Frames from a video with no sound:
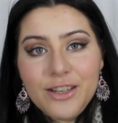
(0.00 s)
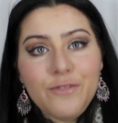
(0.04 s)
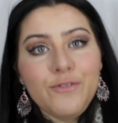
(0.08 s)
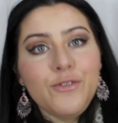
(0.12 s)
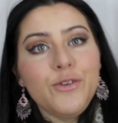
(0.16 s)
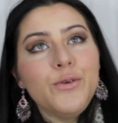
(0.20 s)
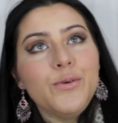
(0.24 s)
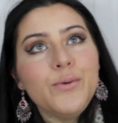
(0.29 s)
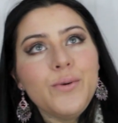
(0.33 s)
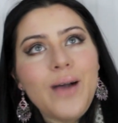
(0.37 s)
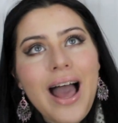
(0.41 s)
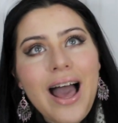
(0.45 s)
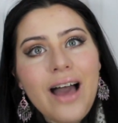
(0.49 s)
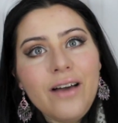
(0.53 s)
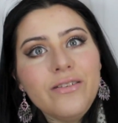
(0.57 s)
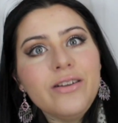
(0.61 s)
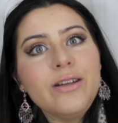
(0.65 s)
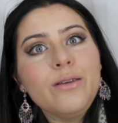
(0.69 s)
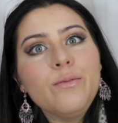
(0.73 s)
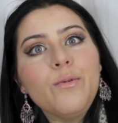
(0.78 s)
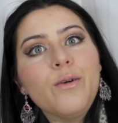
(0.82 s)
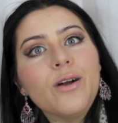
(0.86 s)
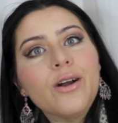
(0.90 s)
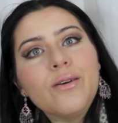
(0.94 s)
If you have
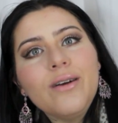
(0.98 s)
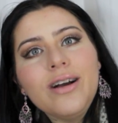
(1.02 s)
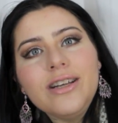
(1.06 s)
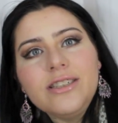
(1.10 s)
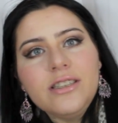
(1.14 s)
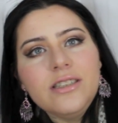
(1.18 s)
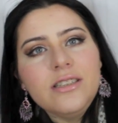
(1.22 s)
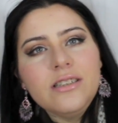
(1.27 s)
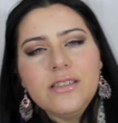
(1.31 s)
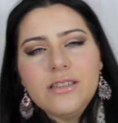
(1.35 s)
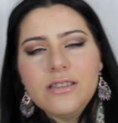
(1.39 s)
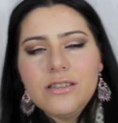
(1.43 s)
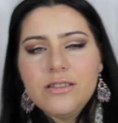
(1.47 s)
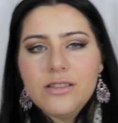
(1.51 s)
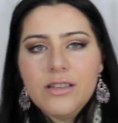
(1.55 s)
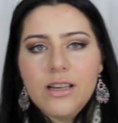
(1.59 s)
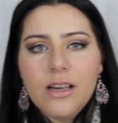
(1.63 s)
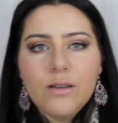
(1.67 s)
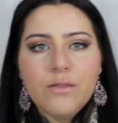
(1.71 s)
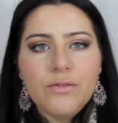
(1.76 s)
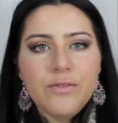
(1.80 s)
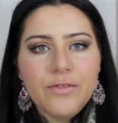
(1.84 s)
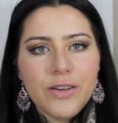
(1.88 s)
any more questions, you know,